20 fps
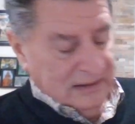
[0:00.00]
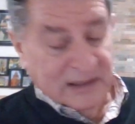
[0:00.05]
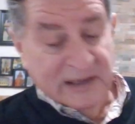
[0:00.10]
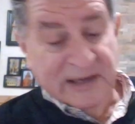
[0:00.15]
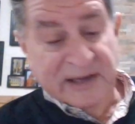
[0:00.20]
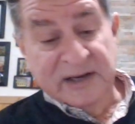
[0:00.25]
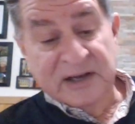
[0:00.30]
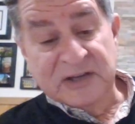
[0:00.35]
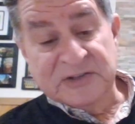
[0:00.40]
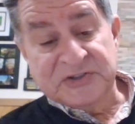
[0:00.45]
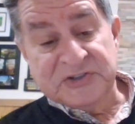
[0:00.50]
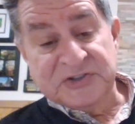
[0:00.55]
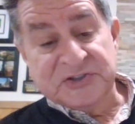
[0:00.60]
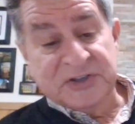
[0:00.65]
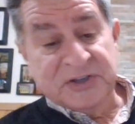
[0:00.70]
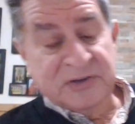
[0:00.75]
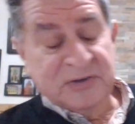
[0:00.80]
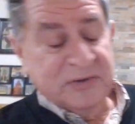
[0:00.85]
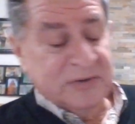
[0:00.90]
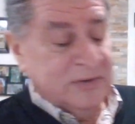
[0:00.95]
Let us
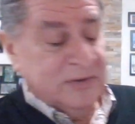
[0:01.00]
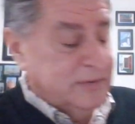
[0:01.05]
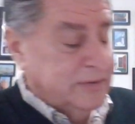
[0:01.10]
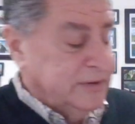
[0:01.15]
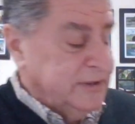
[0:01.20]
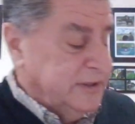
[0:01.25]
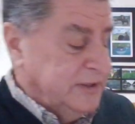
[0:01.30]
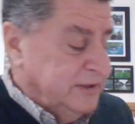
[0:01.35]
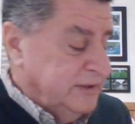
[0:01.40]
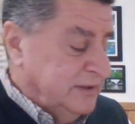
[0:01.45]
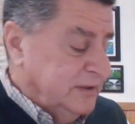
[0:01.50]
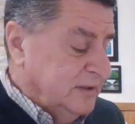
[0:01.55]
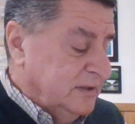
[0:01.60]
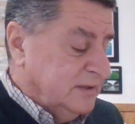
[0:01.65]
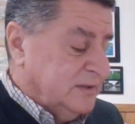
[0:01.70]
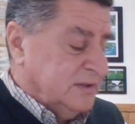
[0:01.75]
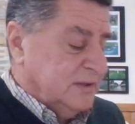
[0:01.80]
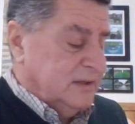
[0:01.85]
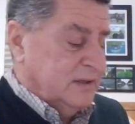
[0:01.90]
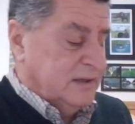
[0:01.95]

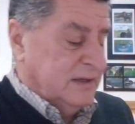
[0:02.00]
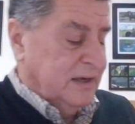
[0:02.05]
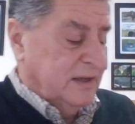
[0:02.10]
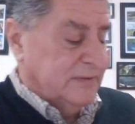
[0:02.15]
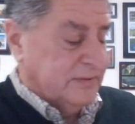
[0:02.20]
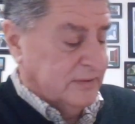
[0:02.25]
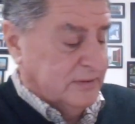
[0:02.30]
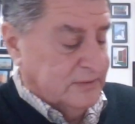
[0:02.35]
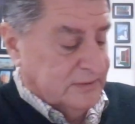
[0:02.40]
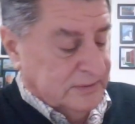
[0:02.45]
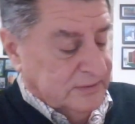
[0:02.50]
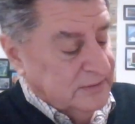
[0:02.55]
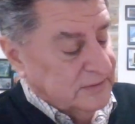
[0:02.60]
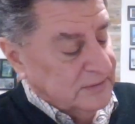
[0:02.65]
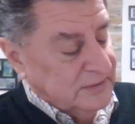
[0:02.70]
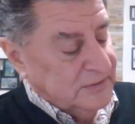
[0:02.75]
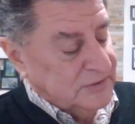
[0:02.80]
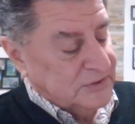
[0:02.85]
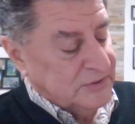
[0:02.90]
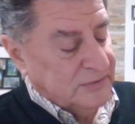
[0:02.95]
journey
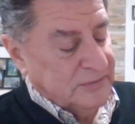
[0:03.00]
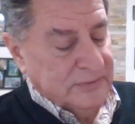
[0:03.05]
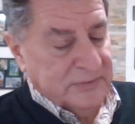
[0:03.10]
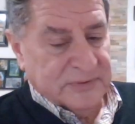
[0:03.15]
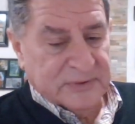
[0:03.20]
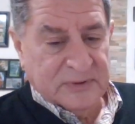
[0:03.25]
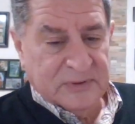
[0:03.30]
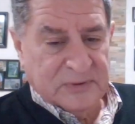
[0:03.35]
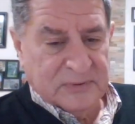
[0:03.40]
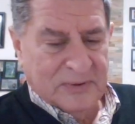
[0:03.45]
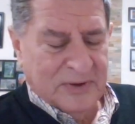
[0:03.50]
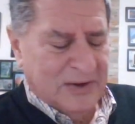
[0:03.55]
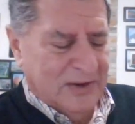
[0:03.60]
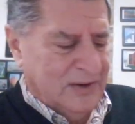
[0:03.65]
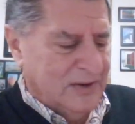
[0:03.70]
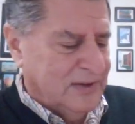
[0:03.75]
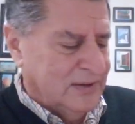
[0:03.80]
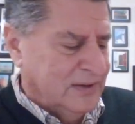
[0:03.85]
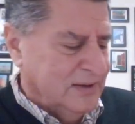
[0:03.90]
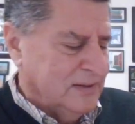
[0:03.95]
together to the
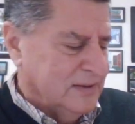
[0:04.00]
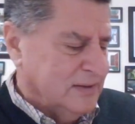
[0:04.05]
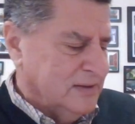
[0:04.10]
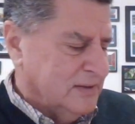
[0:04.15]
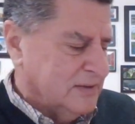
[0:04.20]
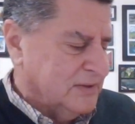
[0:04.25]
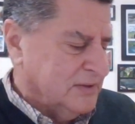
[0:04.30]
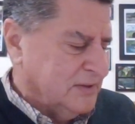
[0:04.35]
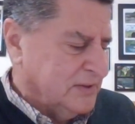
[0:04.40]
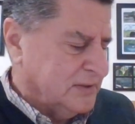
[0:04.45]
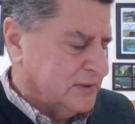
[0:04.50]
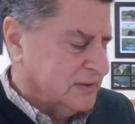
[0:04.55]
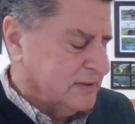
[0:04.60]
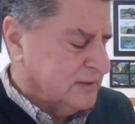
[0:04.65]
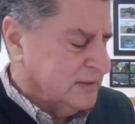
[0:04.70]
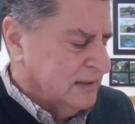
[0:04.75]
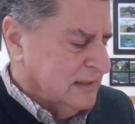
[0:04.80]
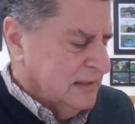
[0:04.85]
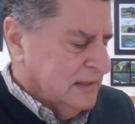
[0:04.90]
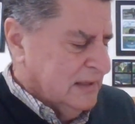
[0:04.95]

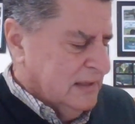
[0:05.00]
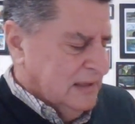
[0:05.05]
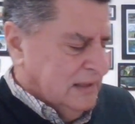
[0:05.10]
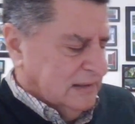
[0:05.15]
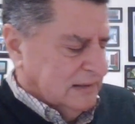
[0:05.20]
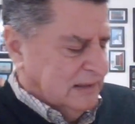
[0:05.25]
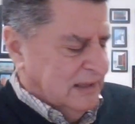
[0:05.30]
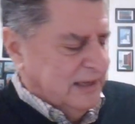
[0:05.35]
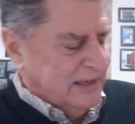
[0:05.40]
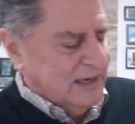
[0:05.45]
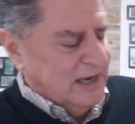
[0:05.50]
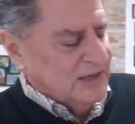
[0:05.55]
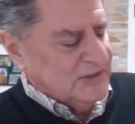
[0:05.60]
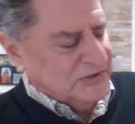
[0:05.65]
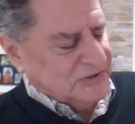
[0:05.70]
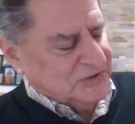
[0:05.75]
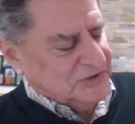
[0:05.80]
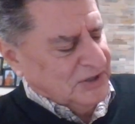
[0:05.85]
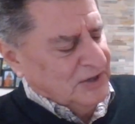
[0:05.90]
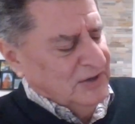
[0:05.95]
cross. Let
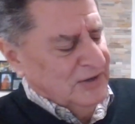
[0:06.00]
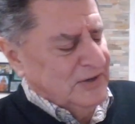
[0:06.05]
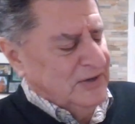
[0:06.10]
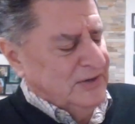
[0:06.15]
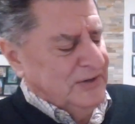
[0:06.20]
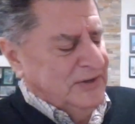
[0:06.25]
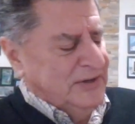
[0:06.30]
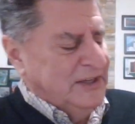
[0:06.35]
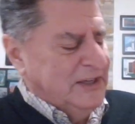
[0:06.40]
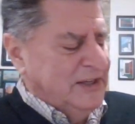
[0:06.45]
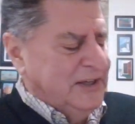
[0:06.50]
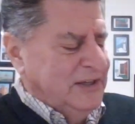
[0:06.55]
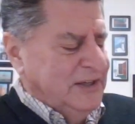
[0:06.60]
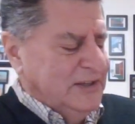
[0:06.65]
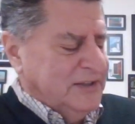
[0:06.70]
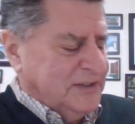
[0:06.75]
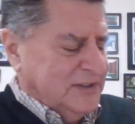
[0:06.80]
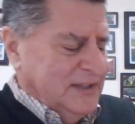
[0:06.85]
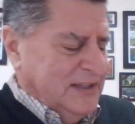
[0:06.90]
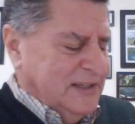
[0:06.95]
us
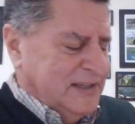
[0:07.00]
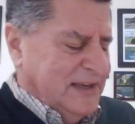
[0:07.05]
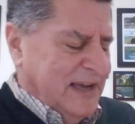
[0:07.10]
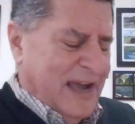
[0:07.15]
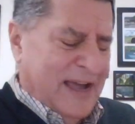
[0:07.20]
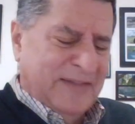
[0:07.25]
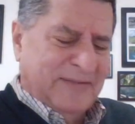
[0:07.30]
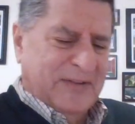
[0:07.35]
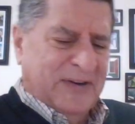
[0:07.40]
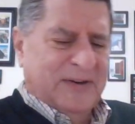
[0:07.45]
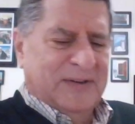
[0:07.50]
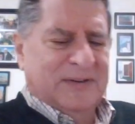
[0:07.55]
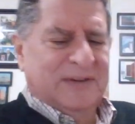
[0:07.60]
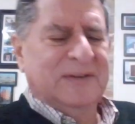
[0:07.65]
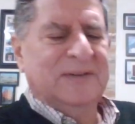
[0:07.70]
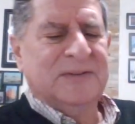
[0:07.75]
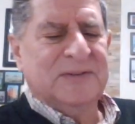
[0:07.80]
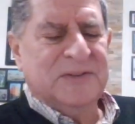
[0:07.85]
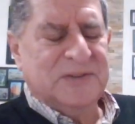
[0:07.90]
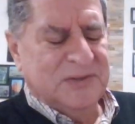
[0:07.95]
journey
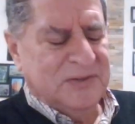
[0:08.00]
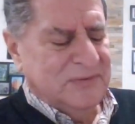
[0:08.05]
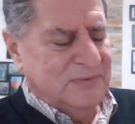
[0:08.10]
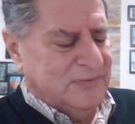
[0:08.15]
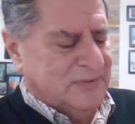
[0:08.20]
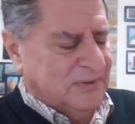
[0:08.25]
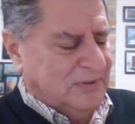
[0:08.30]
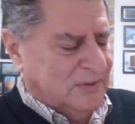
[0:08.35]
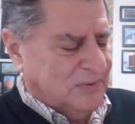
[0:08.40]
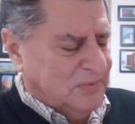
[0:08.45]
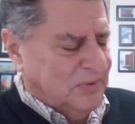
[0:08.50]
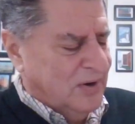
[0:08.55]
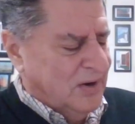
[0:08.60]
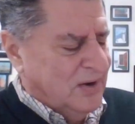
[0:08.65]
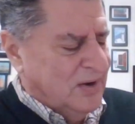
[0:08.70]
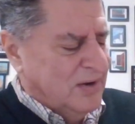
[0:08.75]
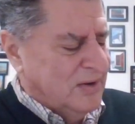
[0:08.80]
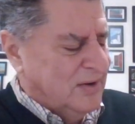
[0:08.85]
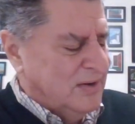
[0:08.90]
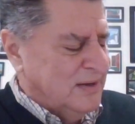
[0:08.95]
together to the
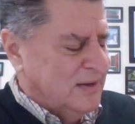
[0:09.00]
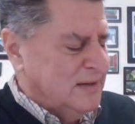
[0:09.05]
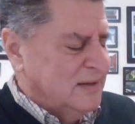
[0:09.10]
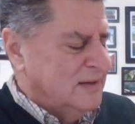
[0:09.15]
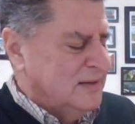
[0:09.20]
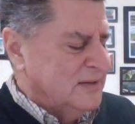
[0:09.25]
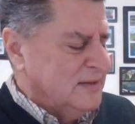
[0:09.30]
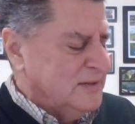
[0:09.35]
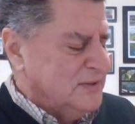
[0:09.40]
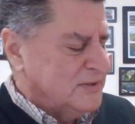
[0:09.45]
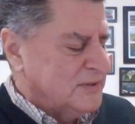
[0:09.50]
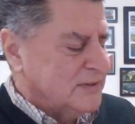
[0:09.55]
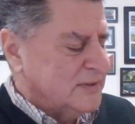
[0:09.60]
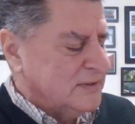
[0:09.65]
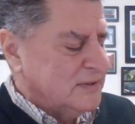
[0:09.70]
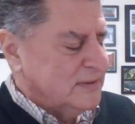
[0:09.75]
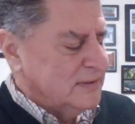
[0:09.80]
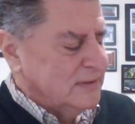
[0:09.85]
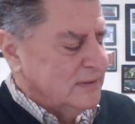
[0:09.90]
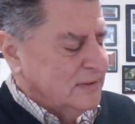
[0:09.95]

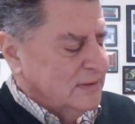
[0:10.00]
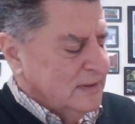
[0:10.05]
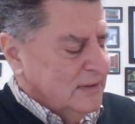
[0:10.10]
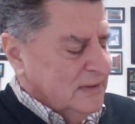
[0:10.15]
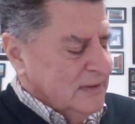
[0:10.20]
cross.